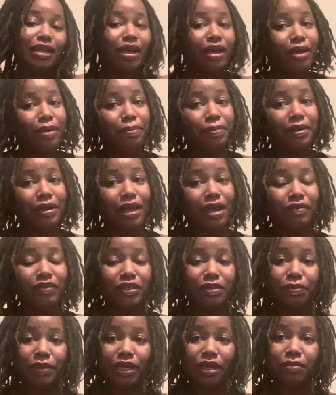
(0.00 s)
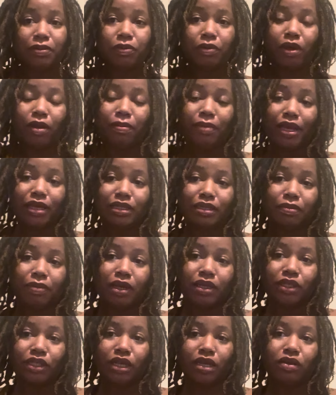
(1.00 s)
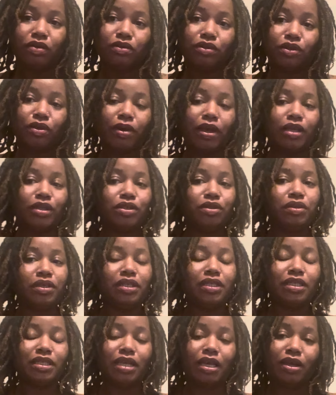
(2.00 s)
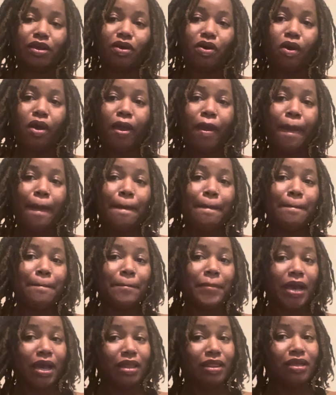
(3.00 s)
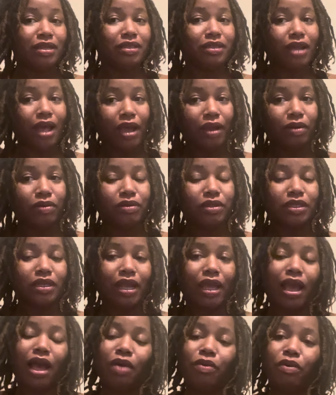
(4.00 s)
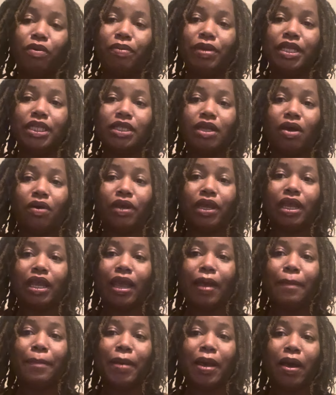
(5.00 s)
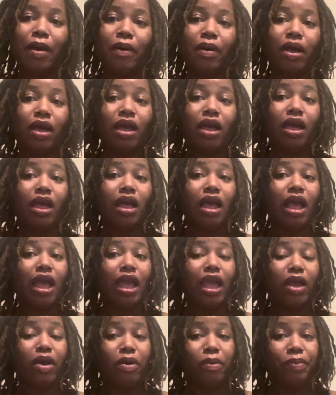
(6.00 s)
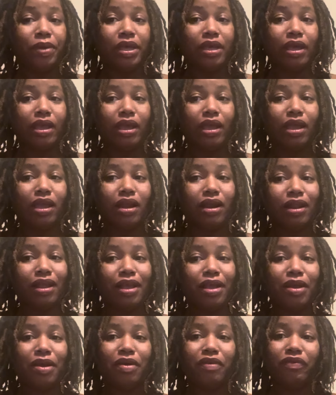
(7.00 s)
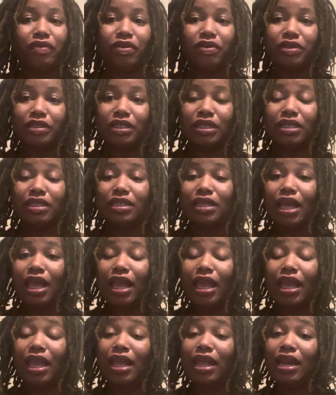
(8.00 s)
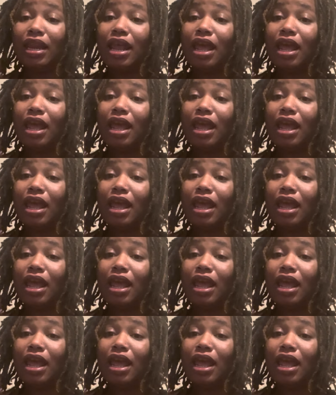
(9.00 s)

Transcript: up, lavish babes? Welcome back to my channel. So as you can tell by the title, today I will be talking about LPN versus a